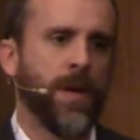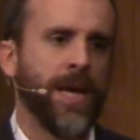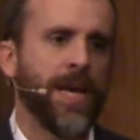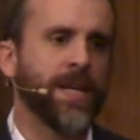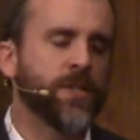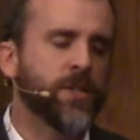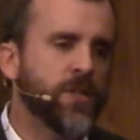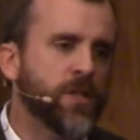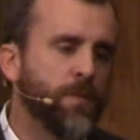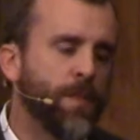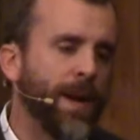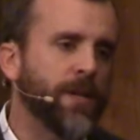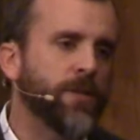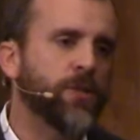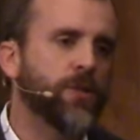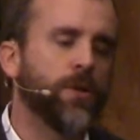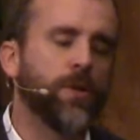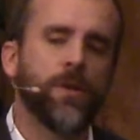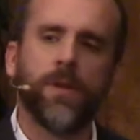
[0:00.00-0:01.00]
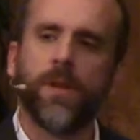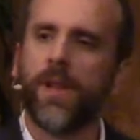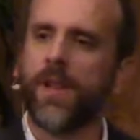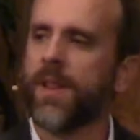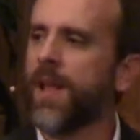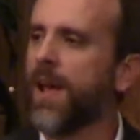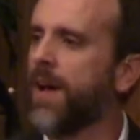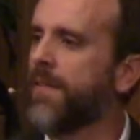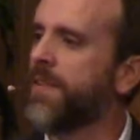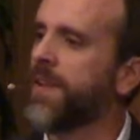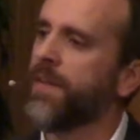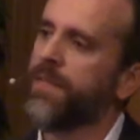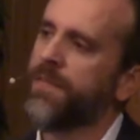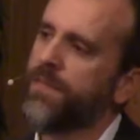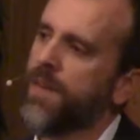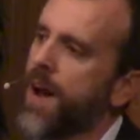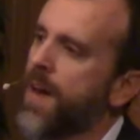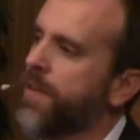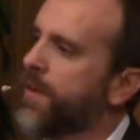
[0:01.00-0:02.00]
His special love that a
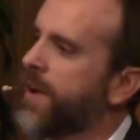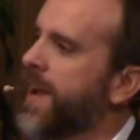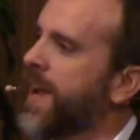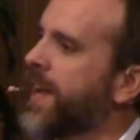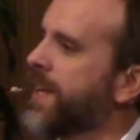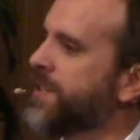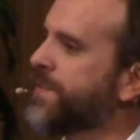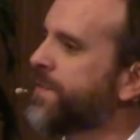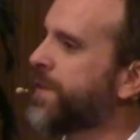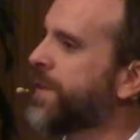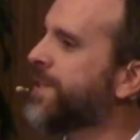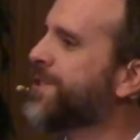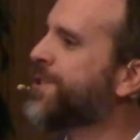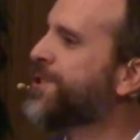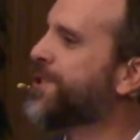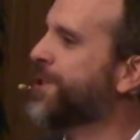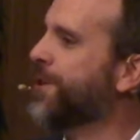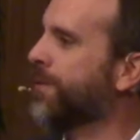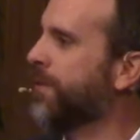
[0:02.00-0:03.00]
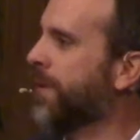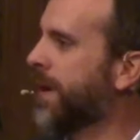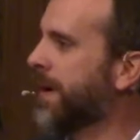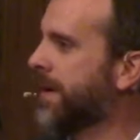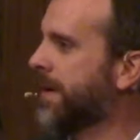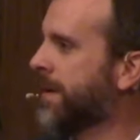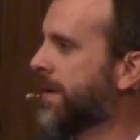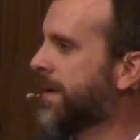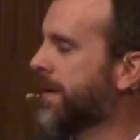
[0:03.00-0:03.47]
father has for his children.